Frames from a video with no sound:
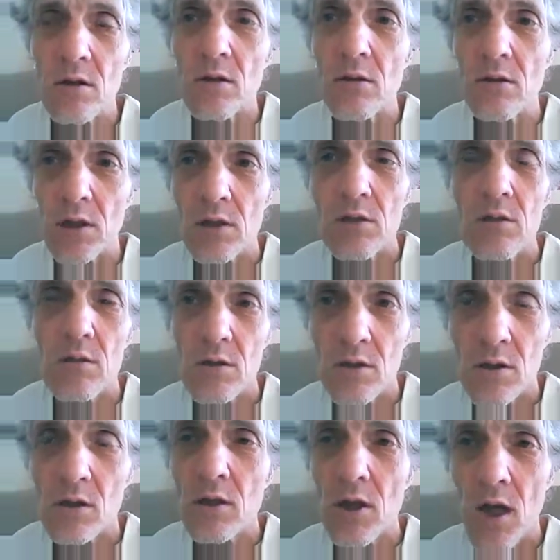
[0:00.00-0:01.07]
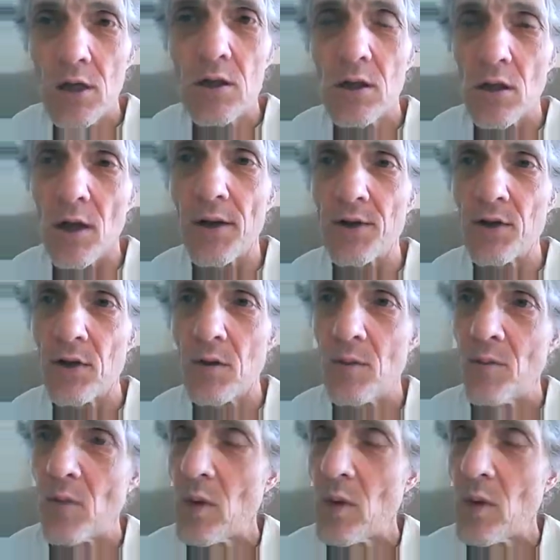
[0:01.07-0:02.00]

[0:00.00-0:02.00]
It's still an oxidizer.